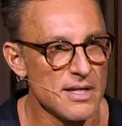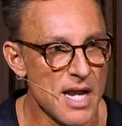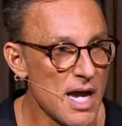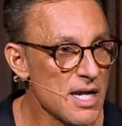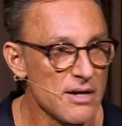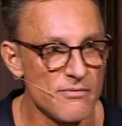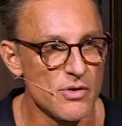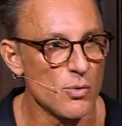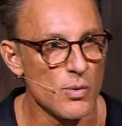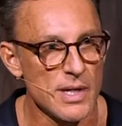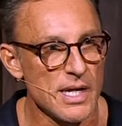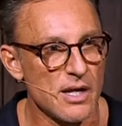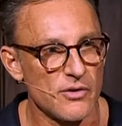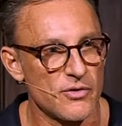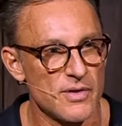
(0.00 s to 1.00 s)
night of the
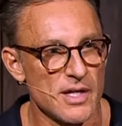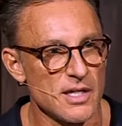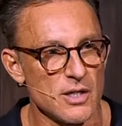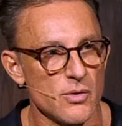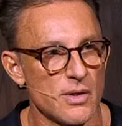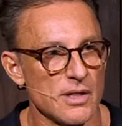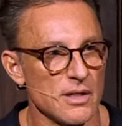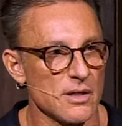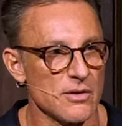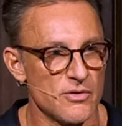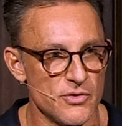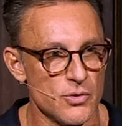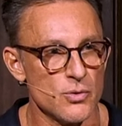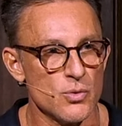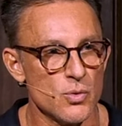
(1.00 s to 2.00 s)
week so that you can
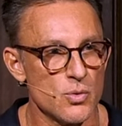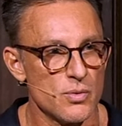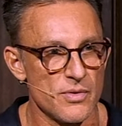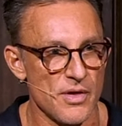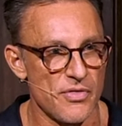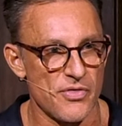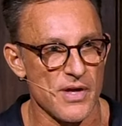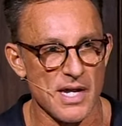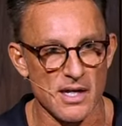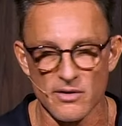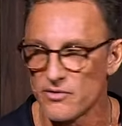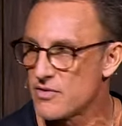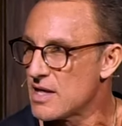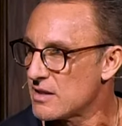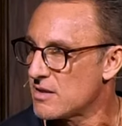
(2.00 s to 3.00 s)
do the
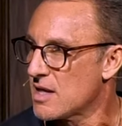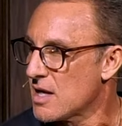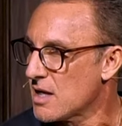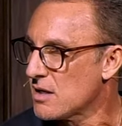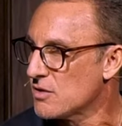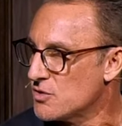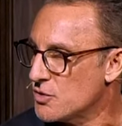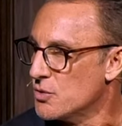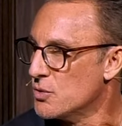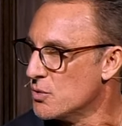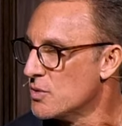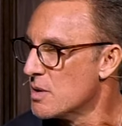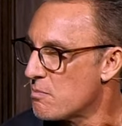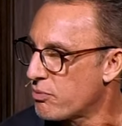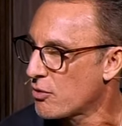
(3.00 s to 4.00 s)
things that they
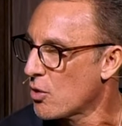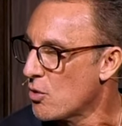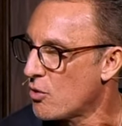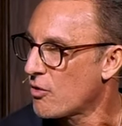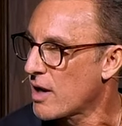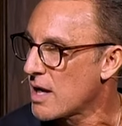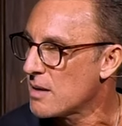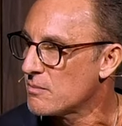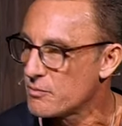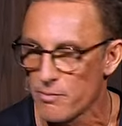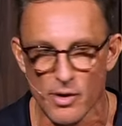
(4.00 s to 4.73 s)
do, the program,